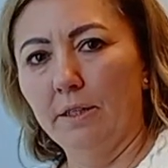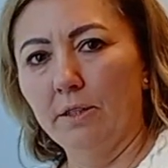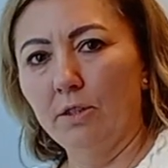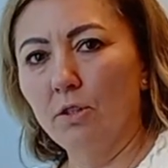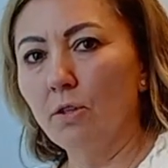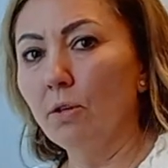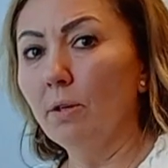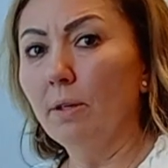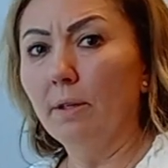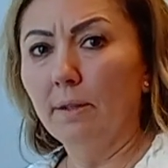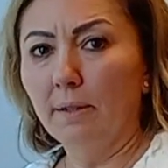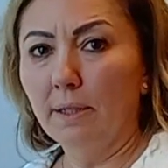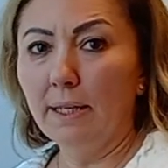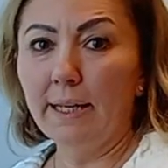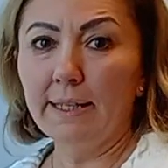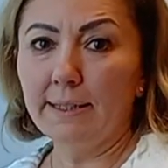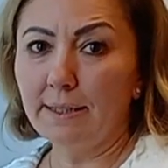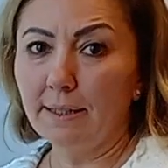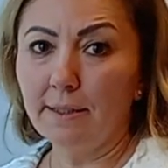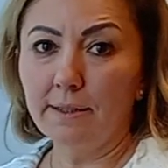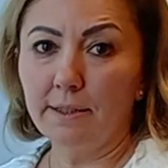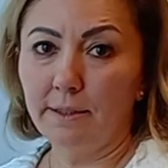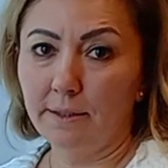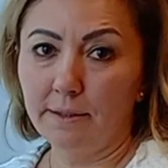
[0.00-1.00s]
So let
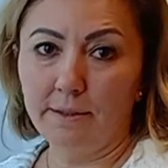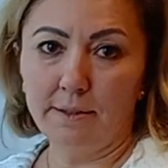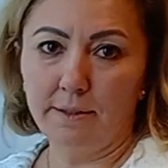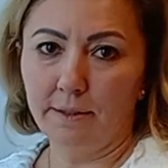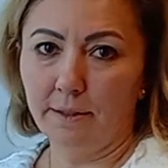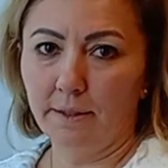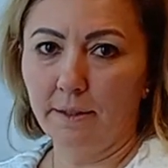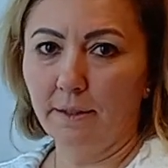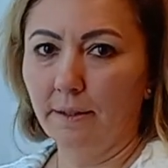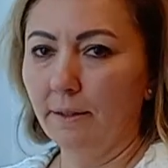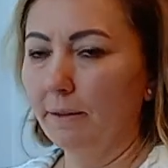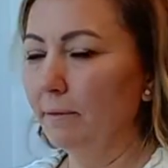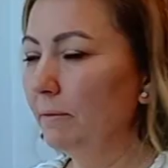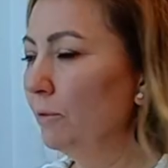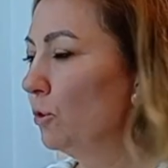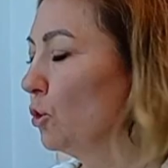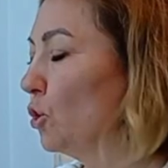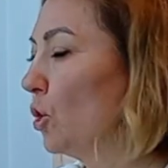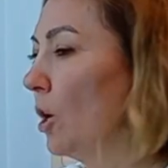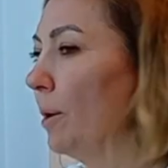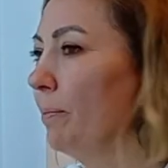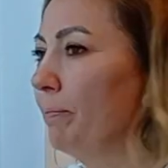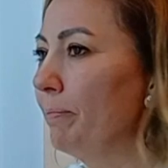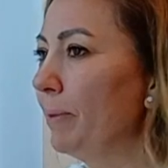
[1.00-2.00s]
us
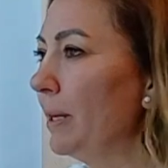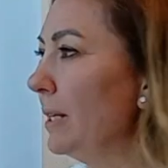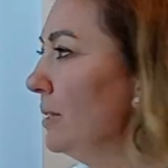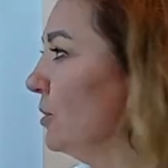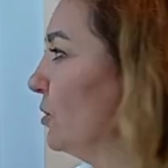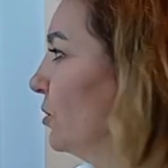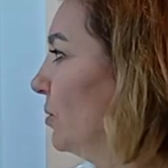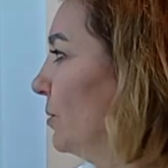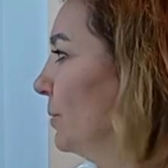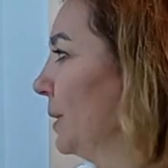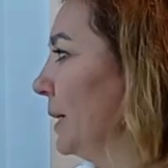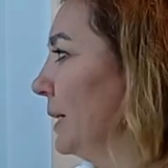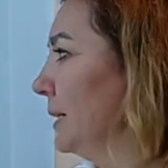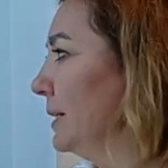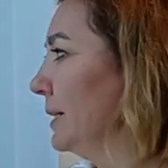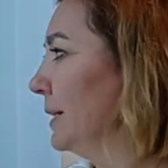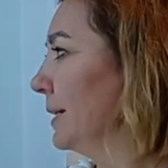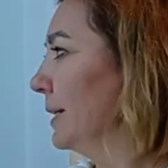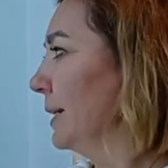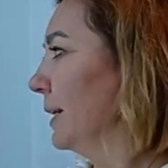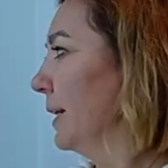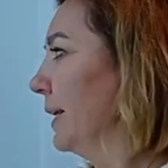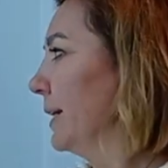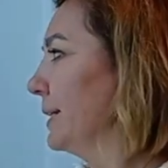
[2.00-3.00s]
jump into it
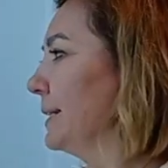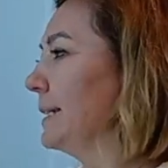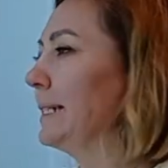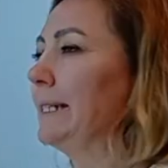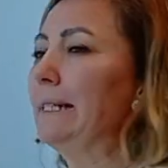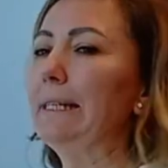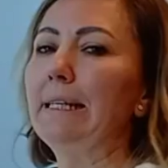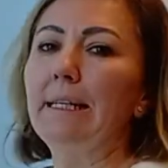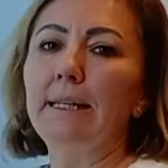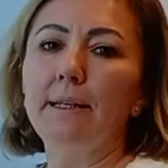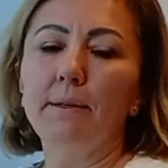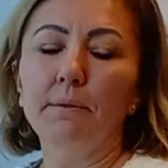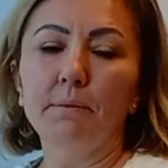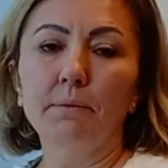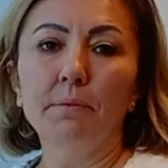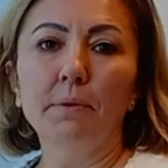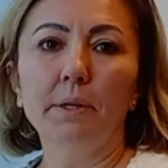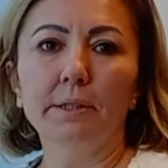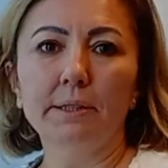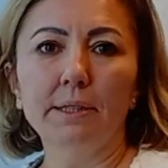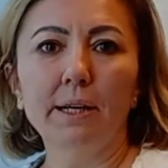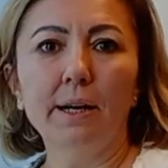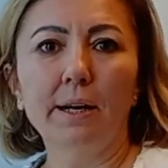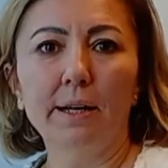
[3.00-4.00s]
and let's see
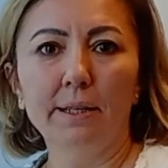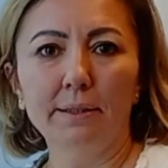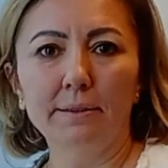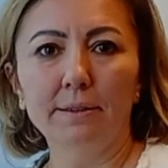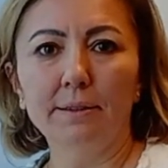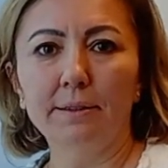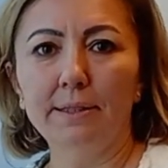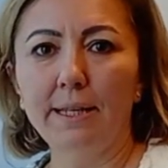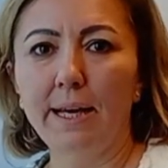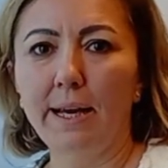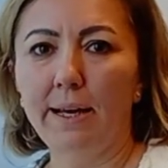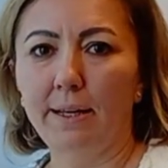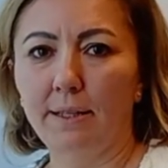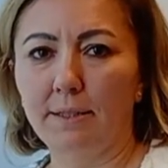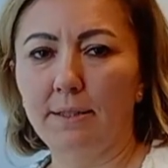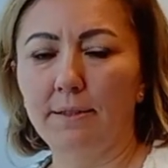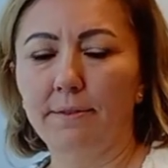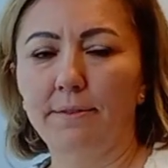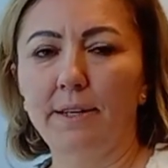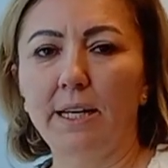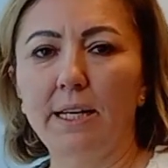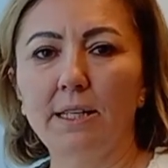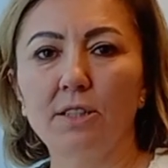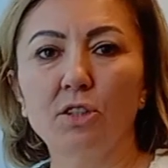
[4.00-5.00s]
what are the tax
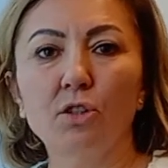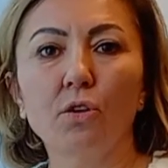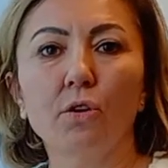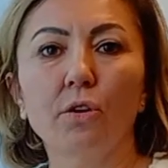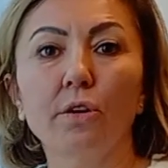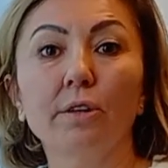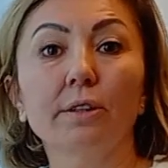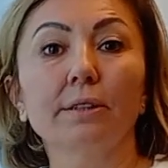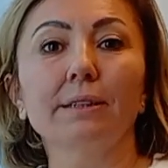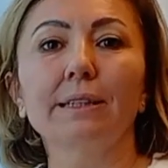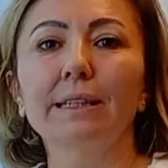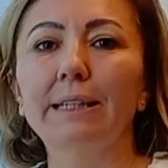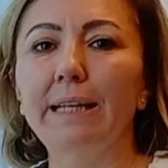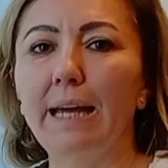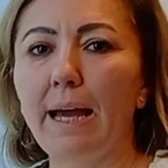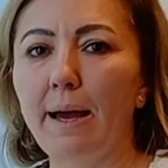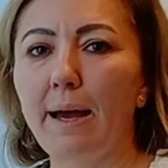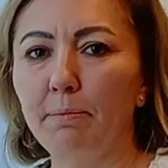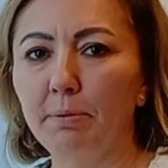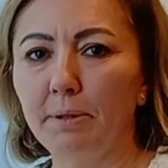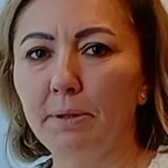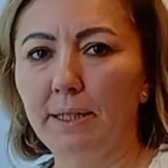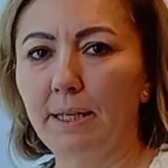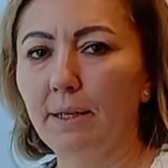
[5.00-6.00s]
rates currently
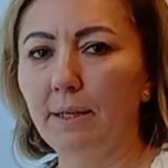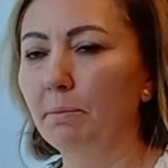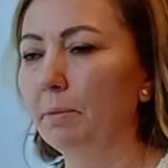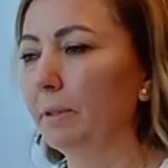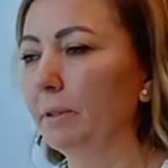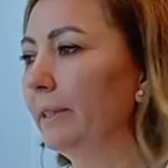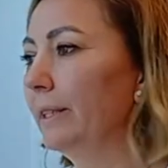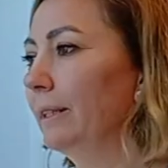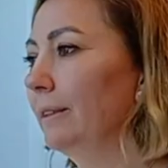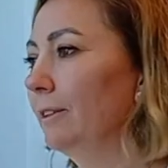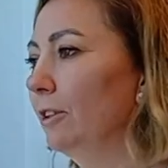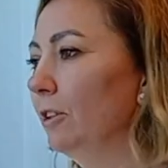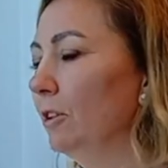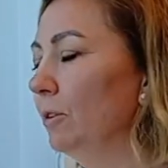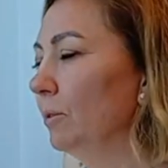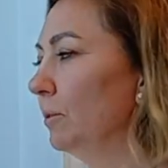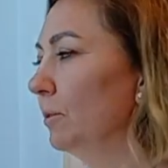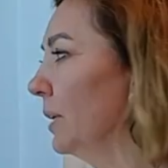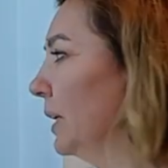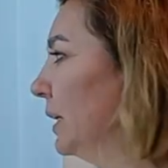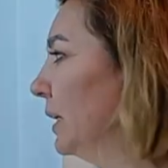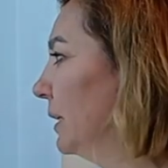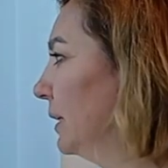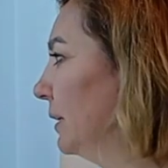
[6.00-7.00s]
applicable in the
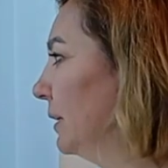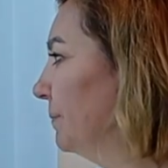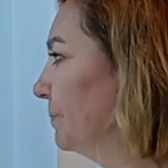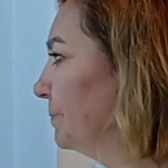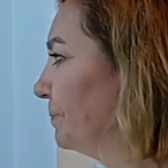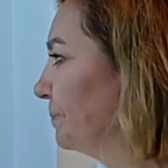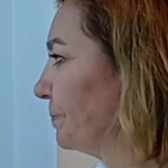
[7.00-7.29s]
UAE.